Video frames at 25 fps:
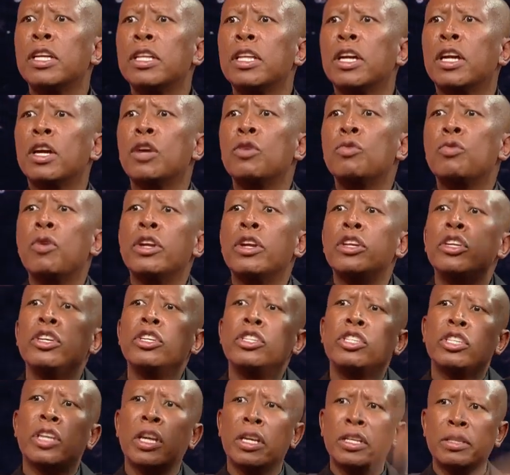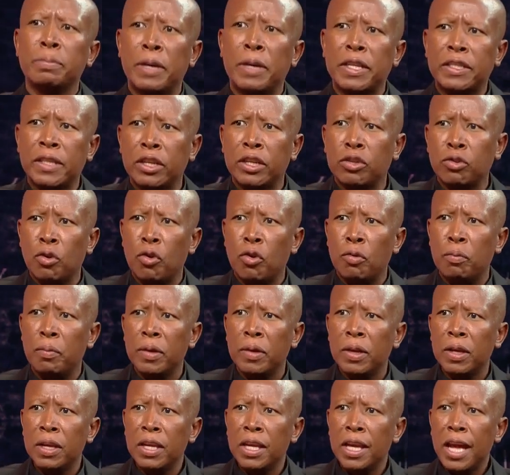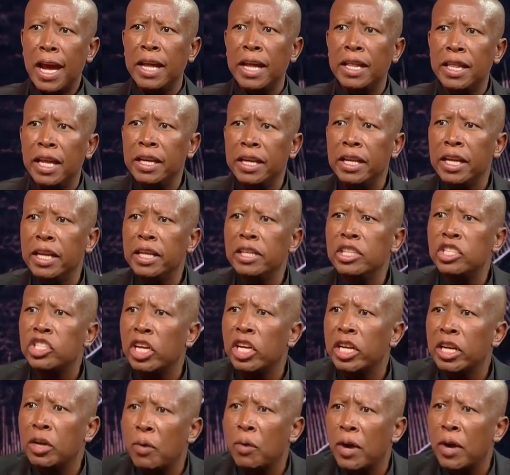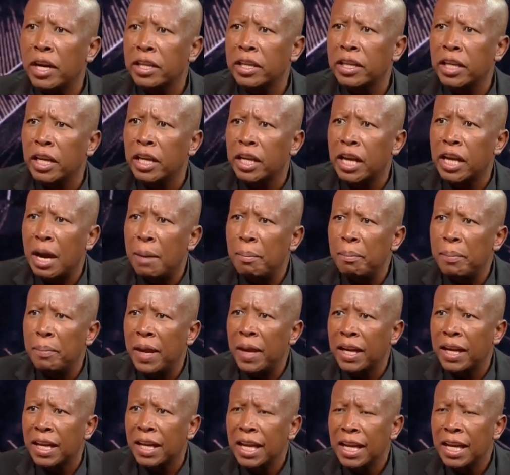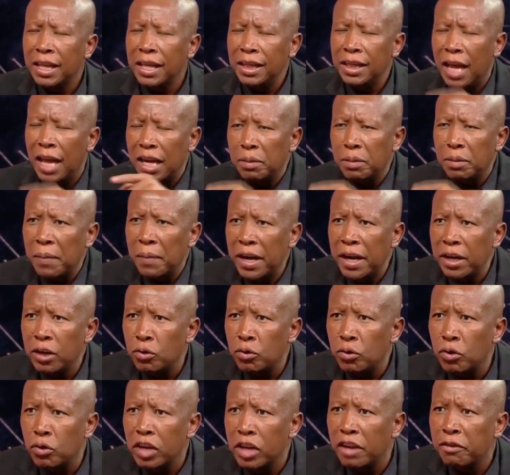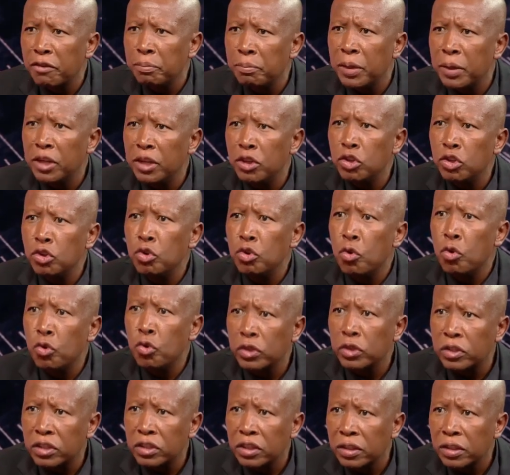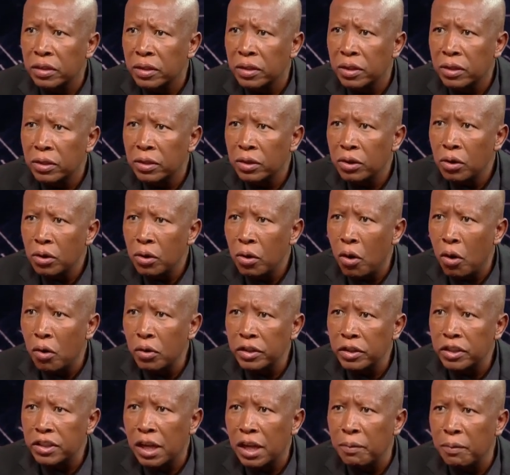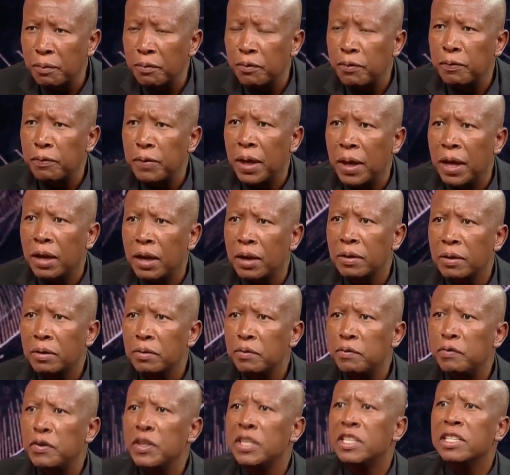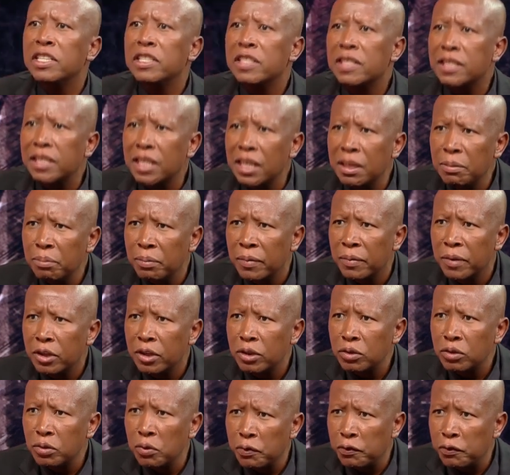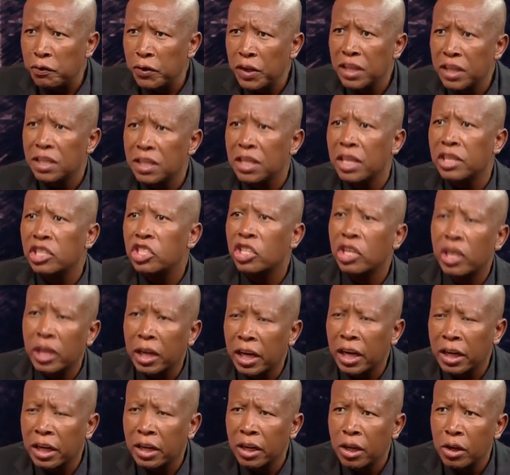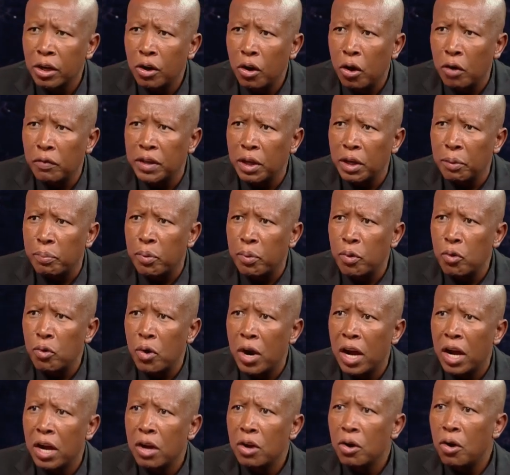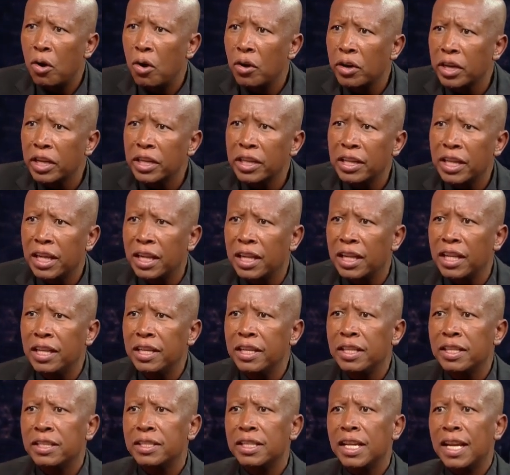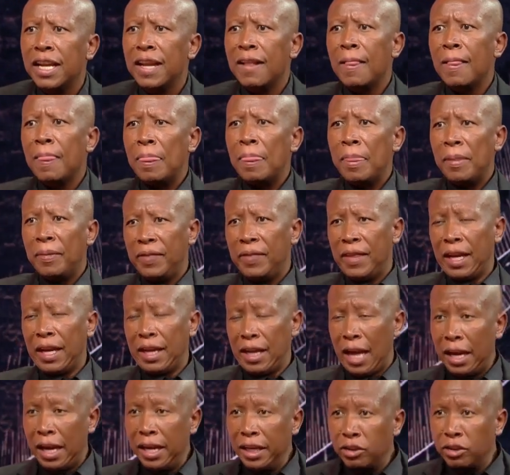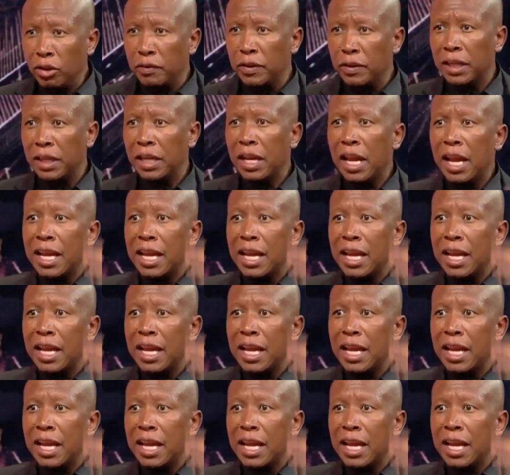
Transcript: that they can go and eat Christmas at home. And then in January they come back. That money could have been used on some feeding scheme to feed the children of the poor or in the clinics. The reality of